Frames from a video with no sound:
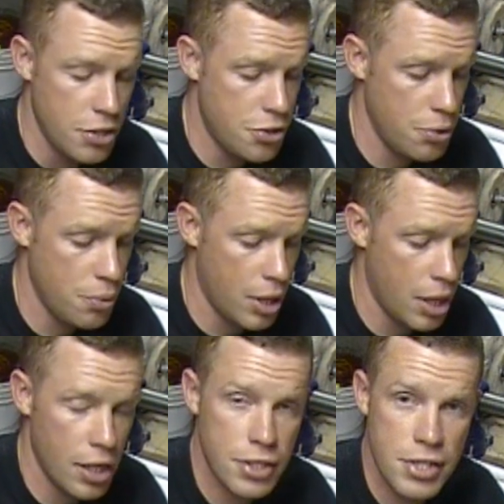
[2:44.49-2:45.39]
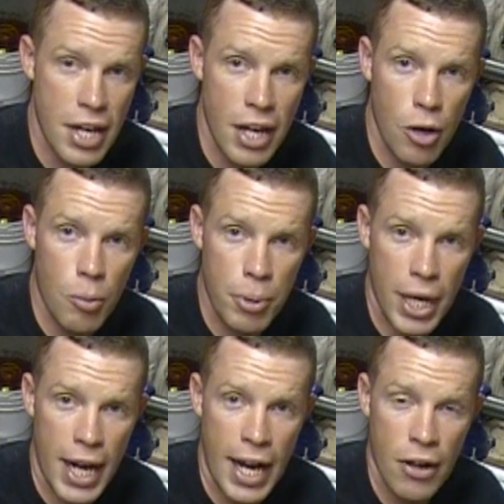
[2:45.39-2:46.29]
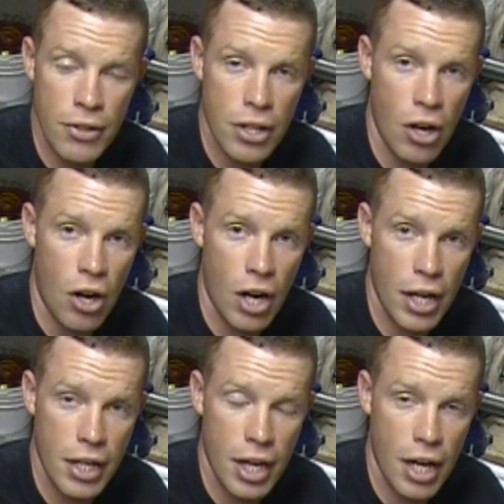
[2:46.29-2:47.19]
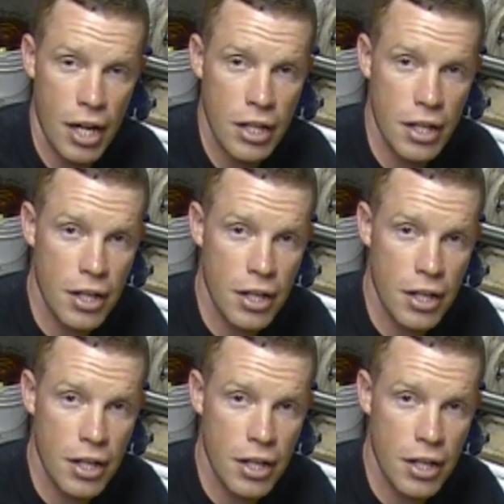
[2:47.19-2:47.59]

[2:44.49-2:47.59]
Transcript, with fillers: to, uh, to help out on uh,